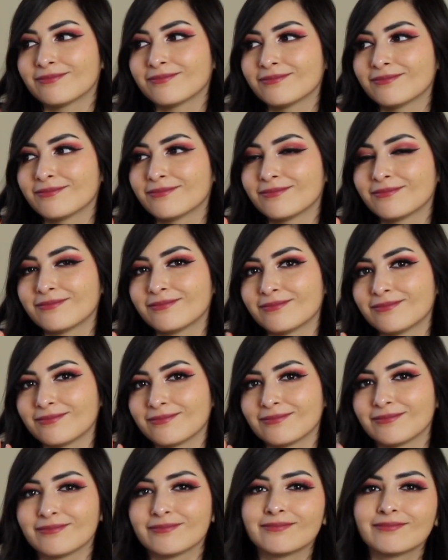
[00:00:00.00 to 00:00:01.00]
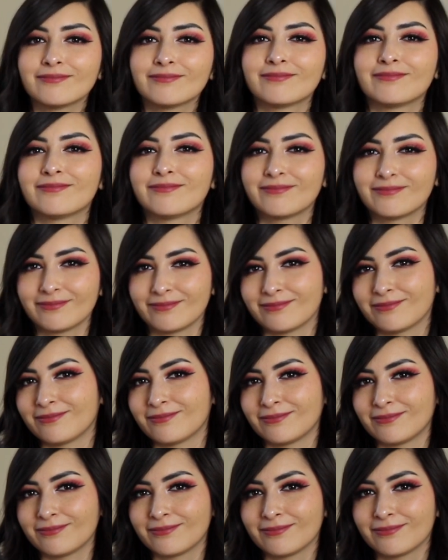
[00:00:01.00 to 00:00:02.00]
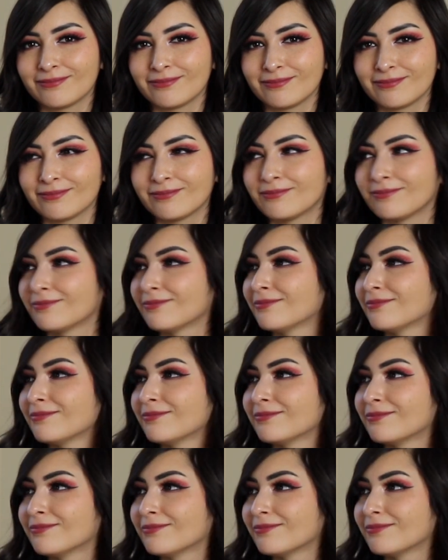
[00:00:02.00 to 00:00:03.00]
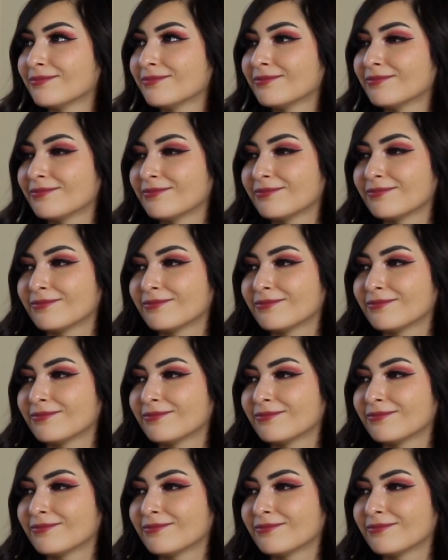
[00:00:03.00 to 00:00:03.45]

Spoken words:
This person isn't speaking.